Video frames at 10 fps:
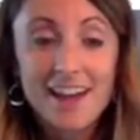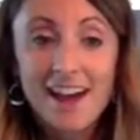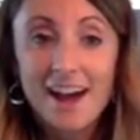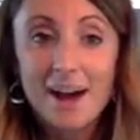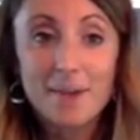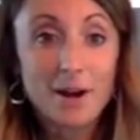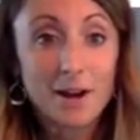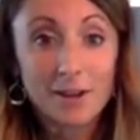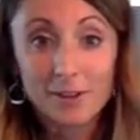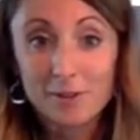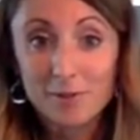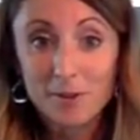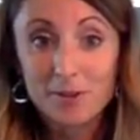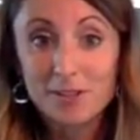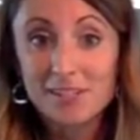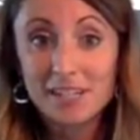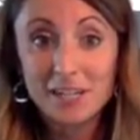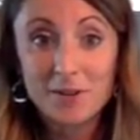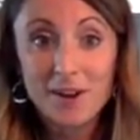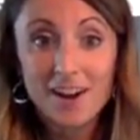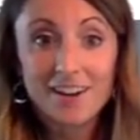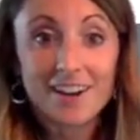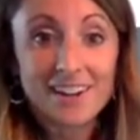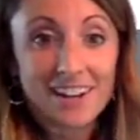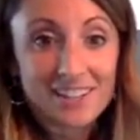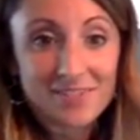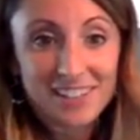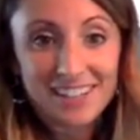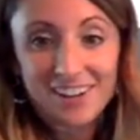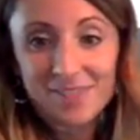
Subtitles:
I'll look forward to seeing you on our next video.